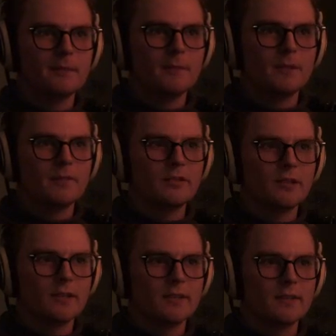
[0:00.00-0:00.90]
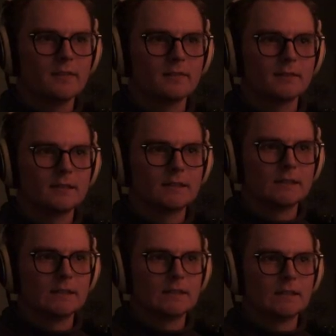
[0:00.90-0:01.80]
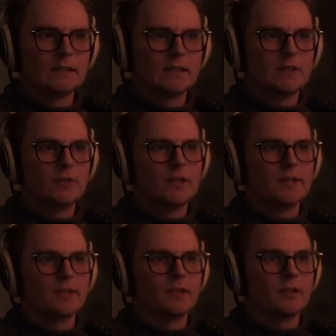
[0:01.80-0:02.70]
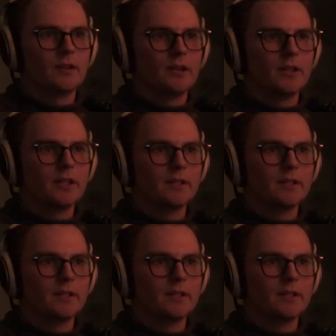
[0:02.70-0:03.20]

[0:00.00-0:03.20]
But if you get it hard.